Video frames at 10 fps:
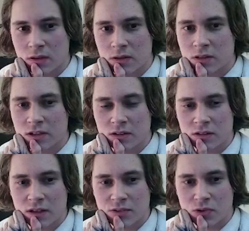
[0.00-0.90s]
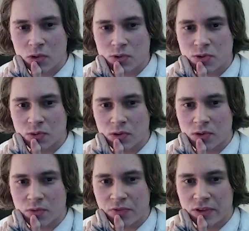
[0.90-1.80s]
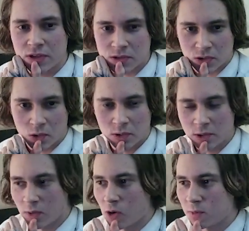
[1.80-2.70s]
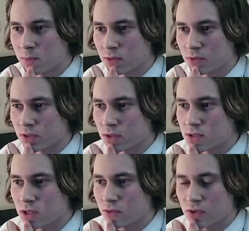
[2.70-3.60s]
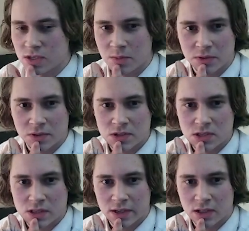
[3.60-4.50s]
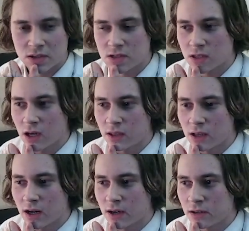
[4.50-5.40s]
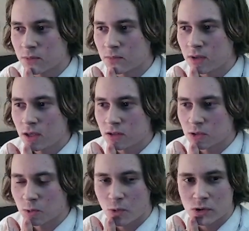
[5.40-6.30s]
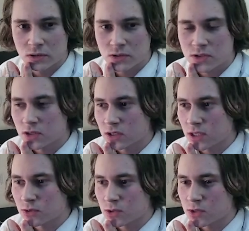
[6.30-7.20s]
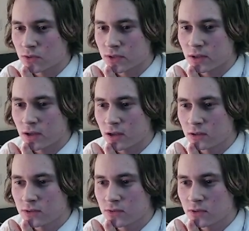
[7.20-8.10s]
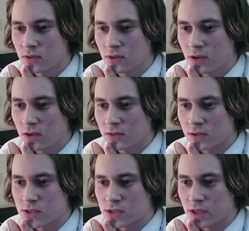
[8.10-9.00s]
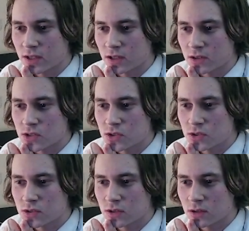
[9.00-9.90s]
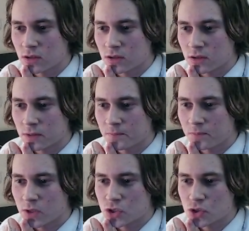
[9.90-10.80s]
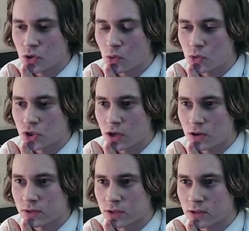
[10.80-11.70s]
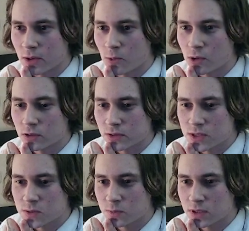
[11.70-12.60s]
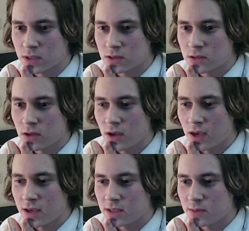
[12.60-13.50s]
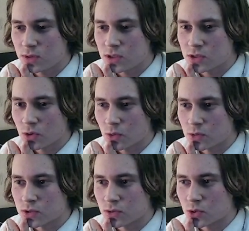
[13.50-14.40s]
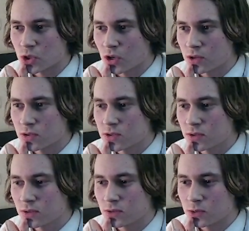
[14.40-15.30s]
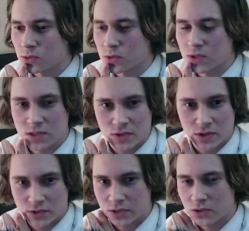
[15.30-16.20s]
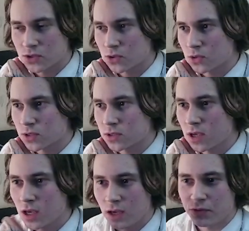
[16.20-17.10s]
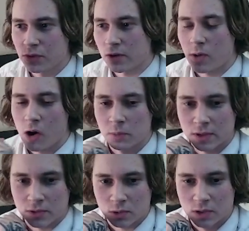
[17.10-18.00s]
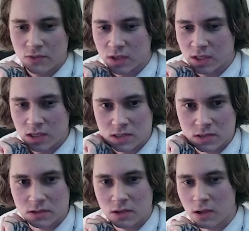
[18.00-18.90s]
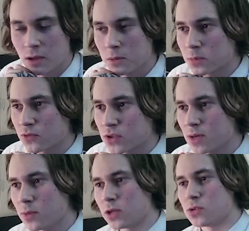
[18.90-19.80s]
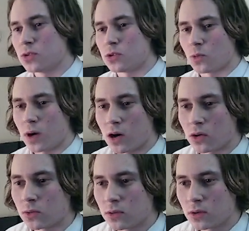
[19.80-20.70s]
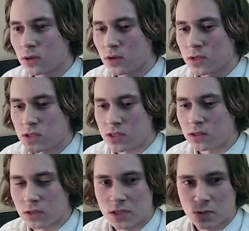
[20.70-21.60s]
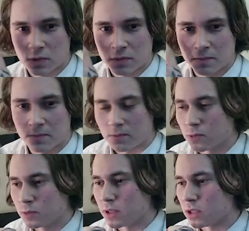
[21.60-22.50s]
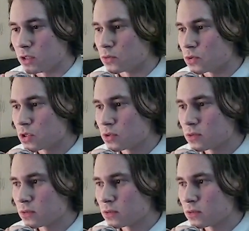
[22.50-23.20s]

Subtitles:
Left also a lot of things that only WoW people would understand. For example, this is like an item that warlocks create to restore their health. This is like a soul shard that like warlocks split enemy souls into shards to use as their resources. If you're not a WoW player, you'll never guess it, but for someone who's into WoW, seeing this would be huge.